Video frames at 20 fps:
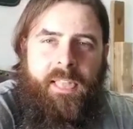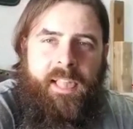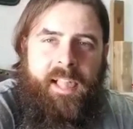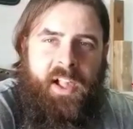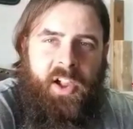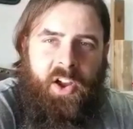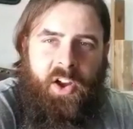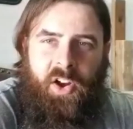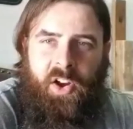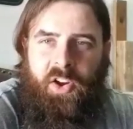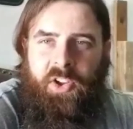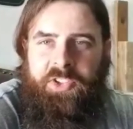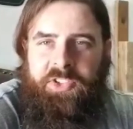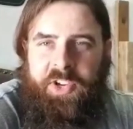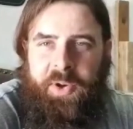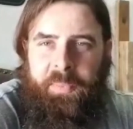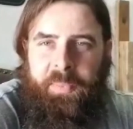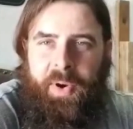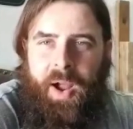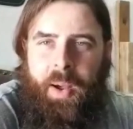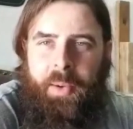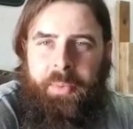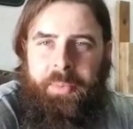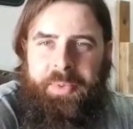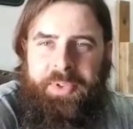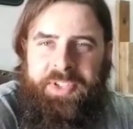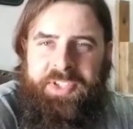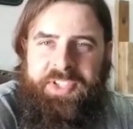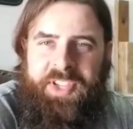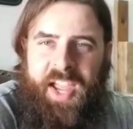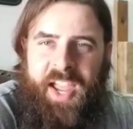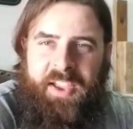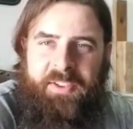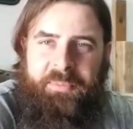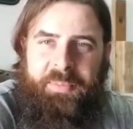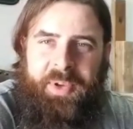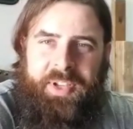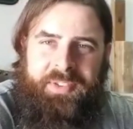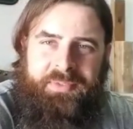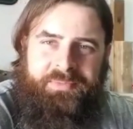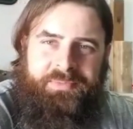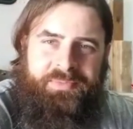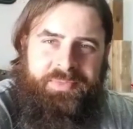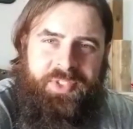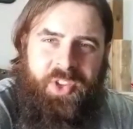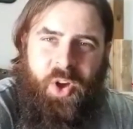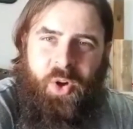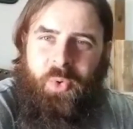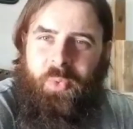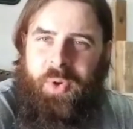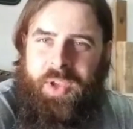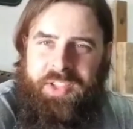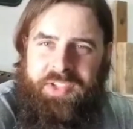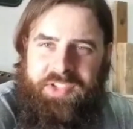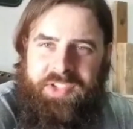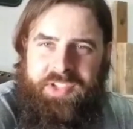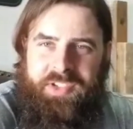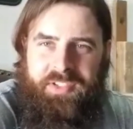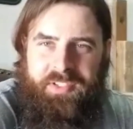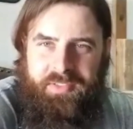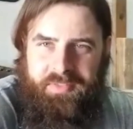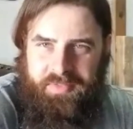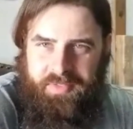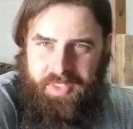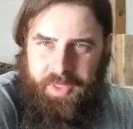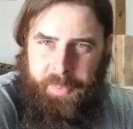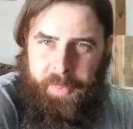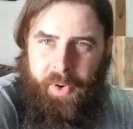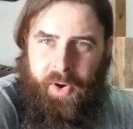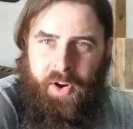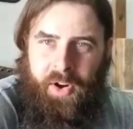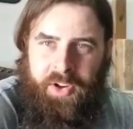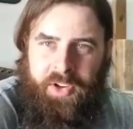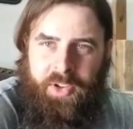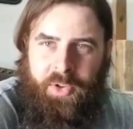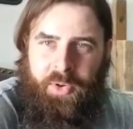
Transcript: Curls are probably safe, but don't waste the bar doing